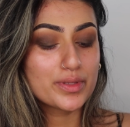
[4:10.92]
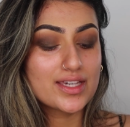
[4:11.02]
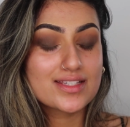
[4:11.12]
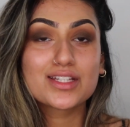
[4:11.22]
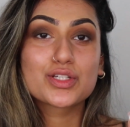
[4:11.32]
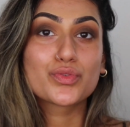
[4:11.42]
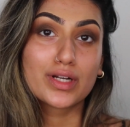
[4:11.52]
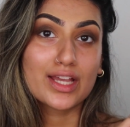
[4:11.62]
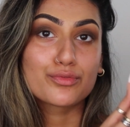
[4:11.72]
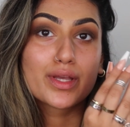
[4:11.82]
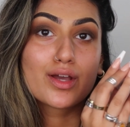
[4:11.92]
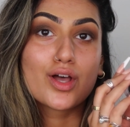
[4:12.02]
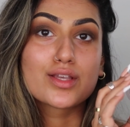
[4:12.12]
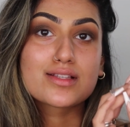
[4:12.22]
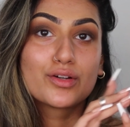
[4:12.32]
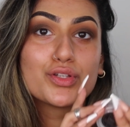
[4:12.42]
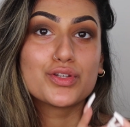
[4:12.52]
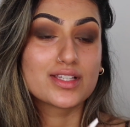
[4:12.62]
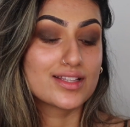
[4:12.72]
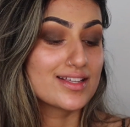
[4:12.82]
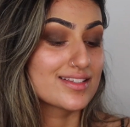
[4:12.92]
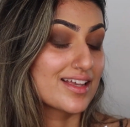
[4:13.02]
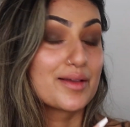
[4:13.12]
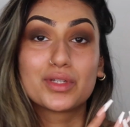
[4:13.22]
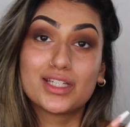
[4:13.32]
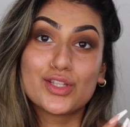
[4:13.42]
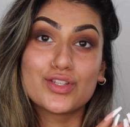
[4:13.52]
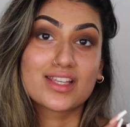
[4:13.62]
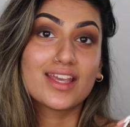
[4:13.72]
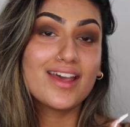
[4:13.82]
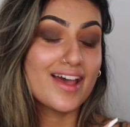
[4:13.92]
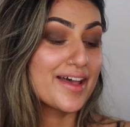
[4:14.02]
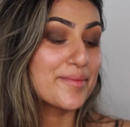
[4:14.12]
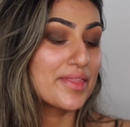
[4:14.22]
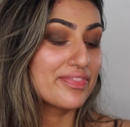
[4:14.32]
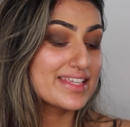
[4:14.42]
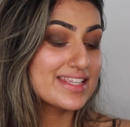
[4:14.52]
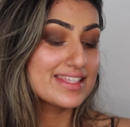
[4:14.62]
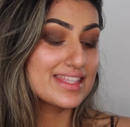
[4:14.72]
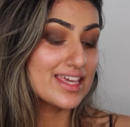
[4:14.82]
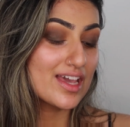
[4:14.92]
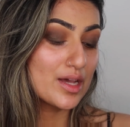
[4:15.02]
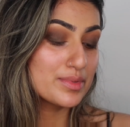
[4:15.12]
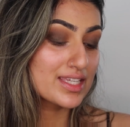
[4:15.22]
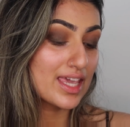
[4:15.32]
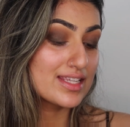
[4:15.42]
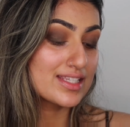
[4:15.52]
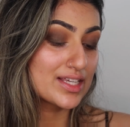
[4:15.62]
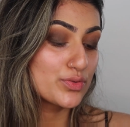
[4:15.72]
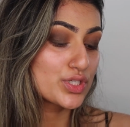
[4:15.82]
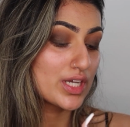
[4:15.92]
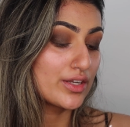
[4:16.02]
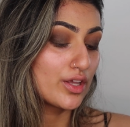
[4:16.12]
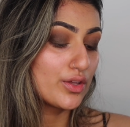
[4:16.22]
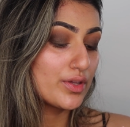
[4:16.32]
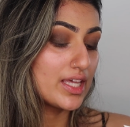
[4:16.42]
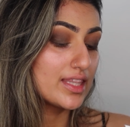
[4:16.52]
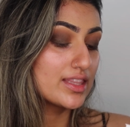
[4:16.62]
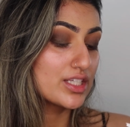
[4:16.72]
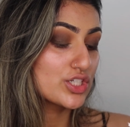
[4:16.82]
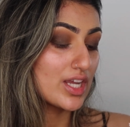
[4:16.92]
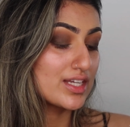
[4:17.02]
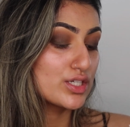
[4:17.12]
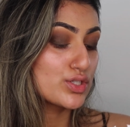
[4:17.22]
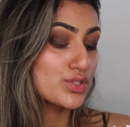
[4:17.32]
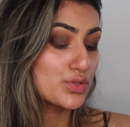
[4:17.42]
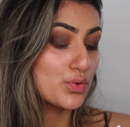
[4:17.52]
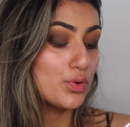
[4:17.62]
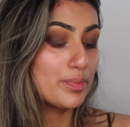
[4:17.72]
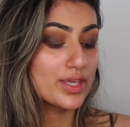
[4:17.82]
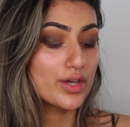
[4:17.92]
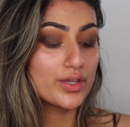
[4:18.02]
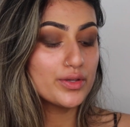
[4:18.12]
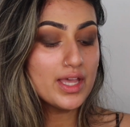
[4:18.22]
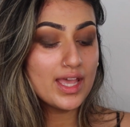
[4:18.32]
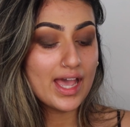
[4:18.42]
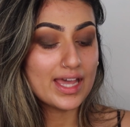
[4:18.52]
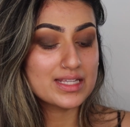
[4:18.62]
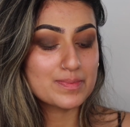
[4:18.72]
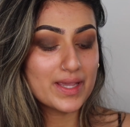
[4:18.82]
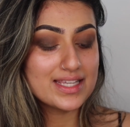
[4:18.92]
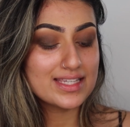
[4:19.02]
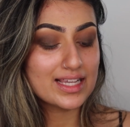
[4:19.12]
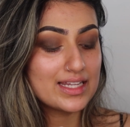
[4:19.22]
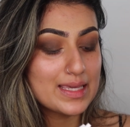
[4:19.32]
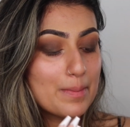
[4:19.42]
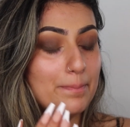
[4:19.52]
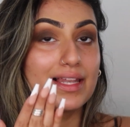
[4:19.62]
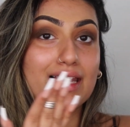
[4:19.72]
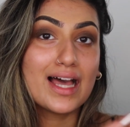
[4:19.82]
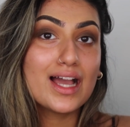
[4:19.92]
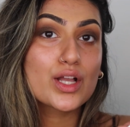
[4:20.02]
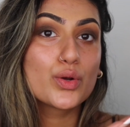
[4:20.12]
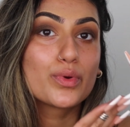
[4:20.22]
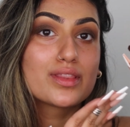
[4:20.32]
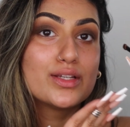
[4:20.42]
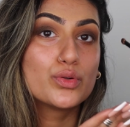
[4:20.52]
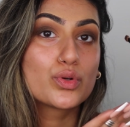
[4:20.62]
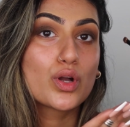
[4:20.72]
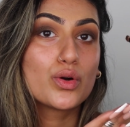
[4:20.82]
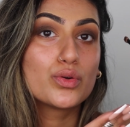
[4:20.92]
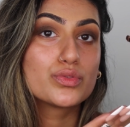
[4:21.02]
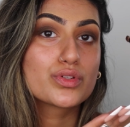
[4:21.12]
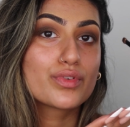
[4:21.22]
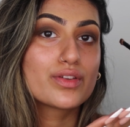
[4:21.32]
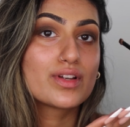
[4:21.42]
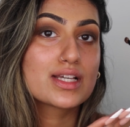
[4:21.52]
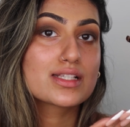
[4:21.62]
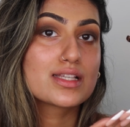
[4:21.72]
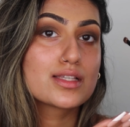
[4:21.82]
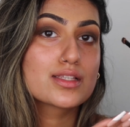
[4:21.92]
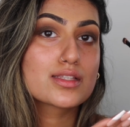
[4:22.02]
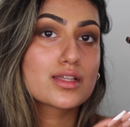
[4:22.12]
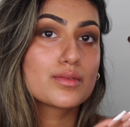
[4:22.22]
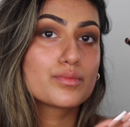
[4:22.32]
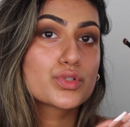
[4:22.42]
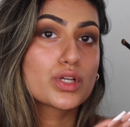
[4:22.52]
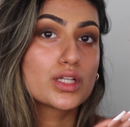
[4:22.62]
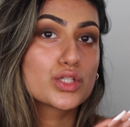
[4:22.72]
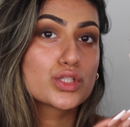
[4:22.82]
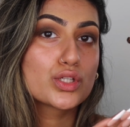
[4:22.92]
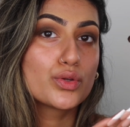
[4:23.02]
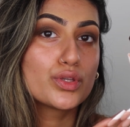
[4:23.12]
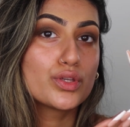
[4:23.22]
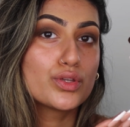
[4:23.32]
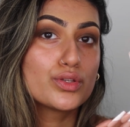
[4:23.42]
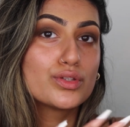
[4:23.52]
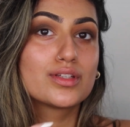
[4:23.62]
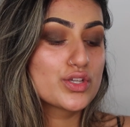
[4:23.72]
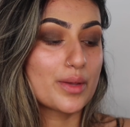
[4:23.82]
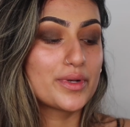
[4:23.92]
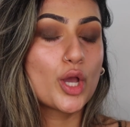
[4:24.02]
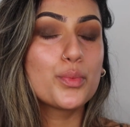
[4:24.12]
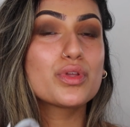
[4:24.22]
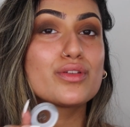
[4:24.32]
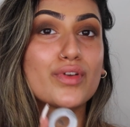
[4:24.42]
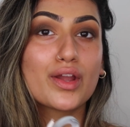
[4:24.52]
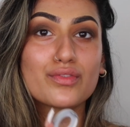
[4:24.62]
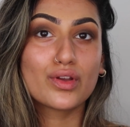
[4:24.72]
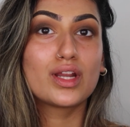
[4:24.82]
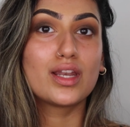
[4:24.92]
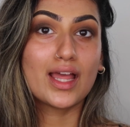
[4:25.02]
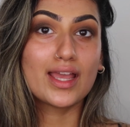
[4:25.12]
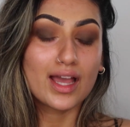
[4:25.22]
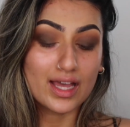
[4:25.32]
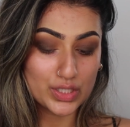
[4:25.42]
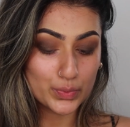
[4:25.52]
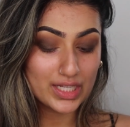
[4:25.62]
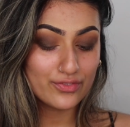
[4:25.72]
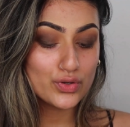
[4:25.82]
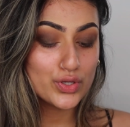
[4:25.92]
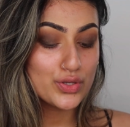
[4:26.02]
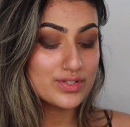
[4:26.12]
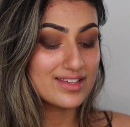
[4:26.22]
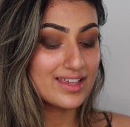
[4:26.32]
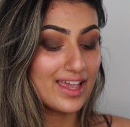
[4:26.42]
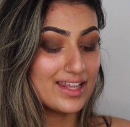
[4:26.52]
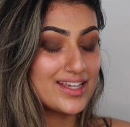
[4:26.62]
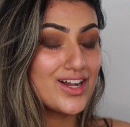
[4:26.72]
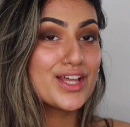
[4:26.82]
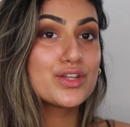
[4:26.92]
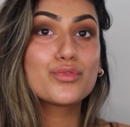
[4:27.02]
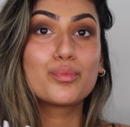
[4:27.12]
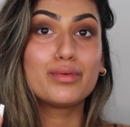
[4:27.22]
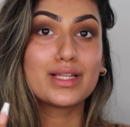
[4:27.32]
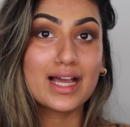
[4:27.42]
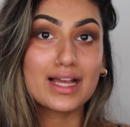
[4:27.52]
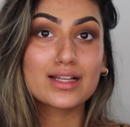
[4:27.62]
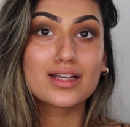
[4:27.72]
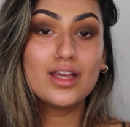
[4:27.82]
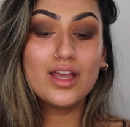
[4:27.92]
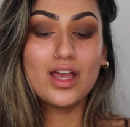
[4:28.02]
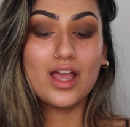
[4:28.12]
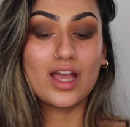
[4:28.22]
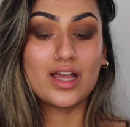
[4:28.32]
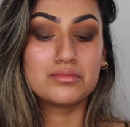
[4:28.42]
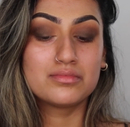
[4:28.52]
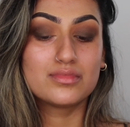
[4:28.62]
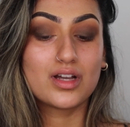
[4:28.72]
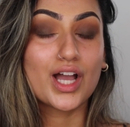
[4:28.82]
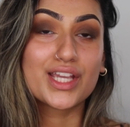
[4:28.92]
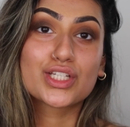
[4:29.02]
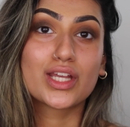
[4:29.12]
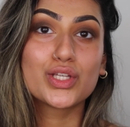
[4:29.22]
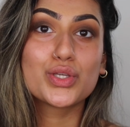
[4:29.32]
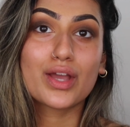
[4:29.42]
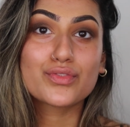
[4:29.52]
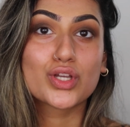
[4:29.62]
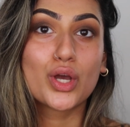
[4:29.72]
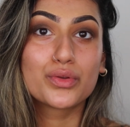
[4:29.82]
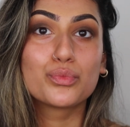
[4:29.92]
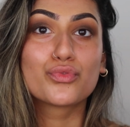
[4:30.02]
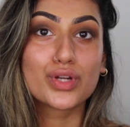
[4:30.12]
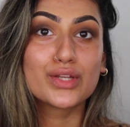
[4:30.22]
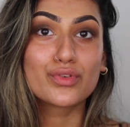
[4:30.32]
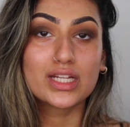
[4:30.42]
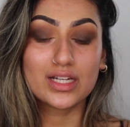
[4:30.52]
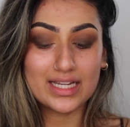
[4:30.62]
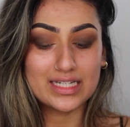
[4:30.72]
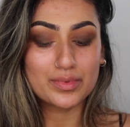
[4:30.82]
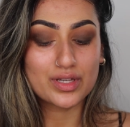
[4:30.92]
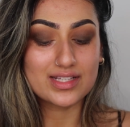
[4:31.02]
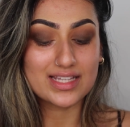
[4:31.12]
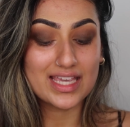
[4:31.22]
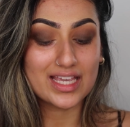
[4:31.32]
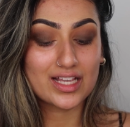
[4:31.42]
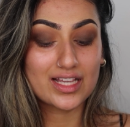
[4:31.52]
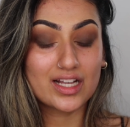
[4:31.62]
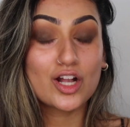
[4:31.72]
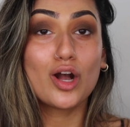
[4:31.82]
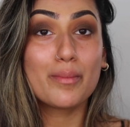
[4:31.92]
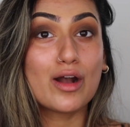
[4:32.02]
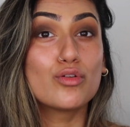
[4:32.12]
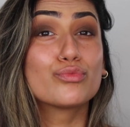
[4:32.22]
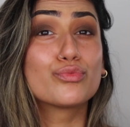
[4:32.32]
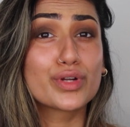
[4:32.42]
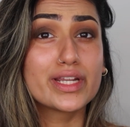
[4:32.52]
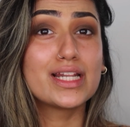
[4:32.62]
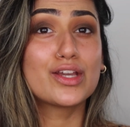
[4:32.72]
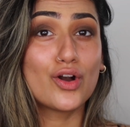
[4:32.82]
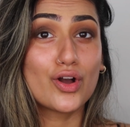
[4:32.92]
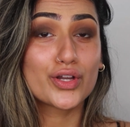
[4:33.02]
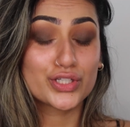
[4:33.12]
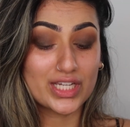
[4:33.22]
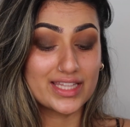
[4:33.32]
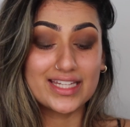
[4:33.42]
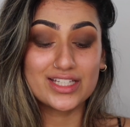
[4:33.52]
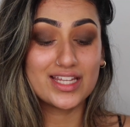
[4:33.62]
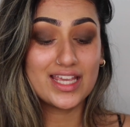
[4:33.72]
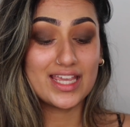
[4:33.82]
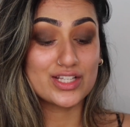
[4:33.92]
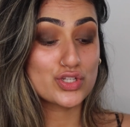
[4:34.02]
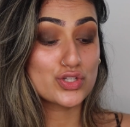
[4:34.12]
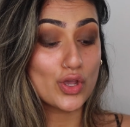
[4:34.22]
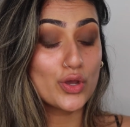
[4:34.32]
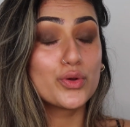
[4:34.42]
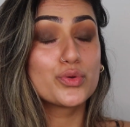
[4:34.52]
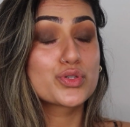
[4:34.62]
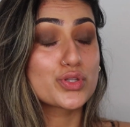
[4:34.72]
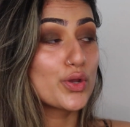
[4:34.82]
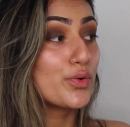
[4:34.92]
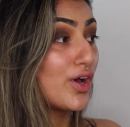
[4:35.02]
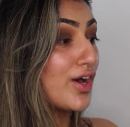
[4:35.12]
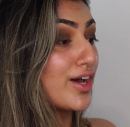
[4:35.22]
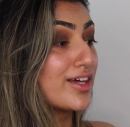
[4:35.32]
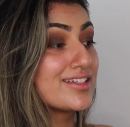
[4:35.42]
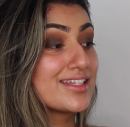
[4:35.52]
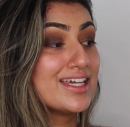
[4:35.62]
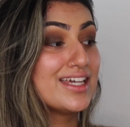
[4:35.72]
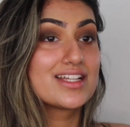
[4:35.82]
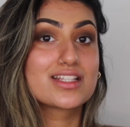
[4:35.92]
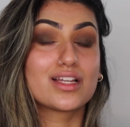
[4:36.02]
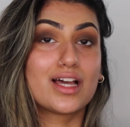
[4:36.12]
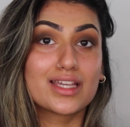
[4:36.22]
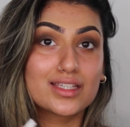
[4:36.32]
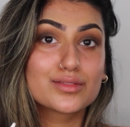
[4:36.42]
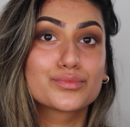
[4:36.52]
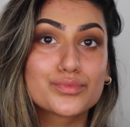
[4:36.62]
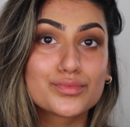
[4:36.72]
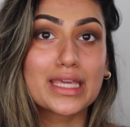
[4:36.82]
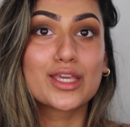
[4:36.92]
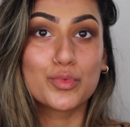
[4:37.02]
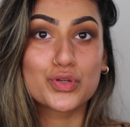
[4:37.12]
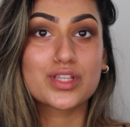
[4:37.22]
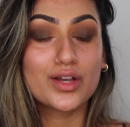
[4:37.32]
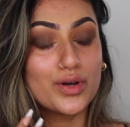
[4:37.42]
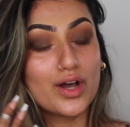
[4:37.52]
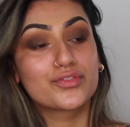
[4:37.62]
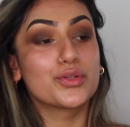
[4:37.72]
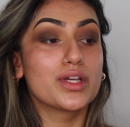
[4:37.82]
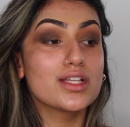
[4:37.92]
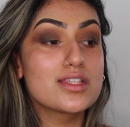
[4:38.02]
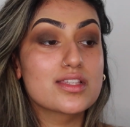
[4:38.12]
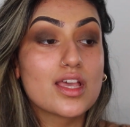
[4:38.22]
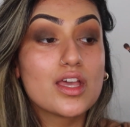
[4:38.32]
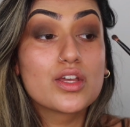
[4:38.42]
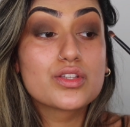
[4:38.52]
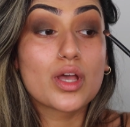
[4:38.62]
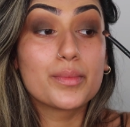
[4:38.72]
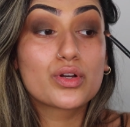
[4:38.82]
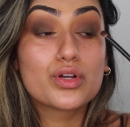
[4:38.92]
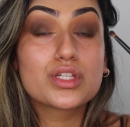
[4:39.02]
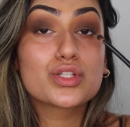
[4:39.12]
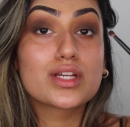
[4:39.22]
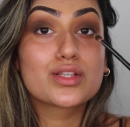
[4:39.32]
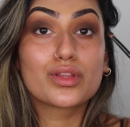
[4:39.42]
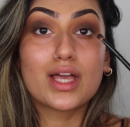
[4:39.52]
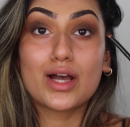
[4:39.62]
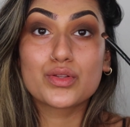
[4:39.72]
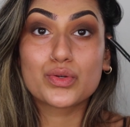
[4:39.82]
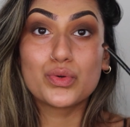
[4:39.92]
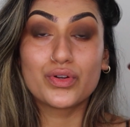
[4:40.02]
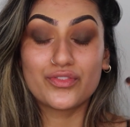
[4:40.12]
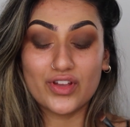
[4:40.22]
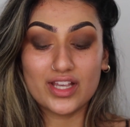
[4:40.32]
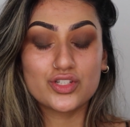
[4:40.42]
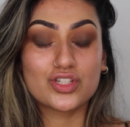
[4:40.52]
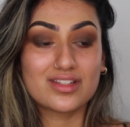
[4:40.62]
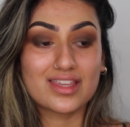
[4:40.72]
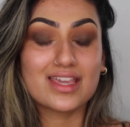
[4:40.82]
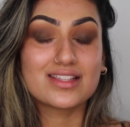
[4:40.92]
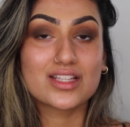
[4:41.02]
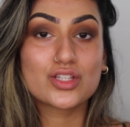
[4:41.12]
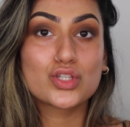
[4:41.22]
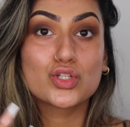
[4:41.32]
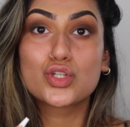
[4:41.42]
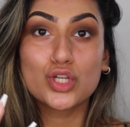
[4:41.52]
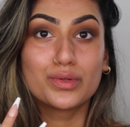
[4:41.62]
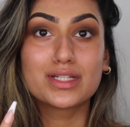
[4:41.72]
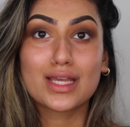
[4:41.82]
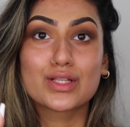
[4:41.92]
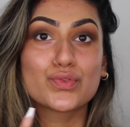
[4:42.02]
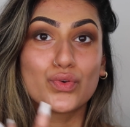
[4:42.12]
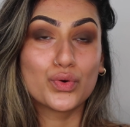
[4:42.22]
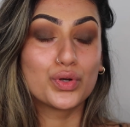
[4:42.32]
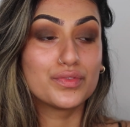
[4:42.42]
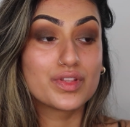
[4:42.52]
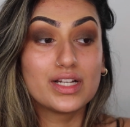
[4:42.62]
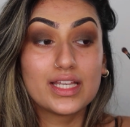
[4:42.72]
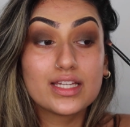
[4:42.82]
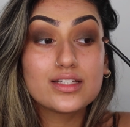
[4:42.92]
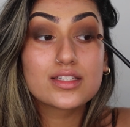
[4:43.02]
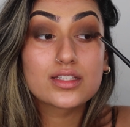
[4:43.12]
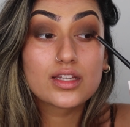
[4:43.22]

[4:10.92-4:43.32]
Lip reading: because I just really have my heart set on using this, I'm gonna use it. This is the Urban Decay Single Shadow in the shade Scorpio, and it's basically black with little gold reflexes. I'm trying to show you. So I'm gonna go in with a very light hand. Whenever you're using any kind of black eyeshadow, you have to go in really lightly, because it can come out really harsh, and then it's so hard to like make it more subtle afterwards. So I'm going to concentrate it on the outer corner first, just in case it's too intense for all over the lid.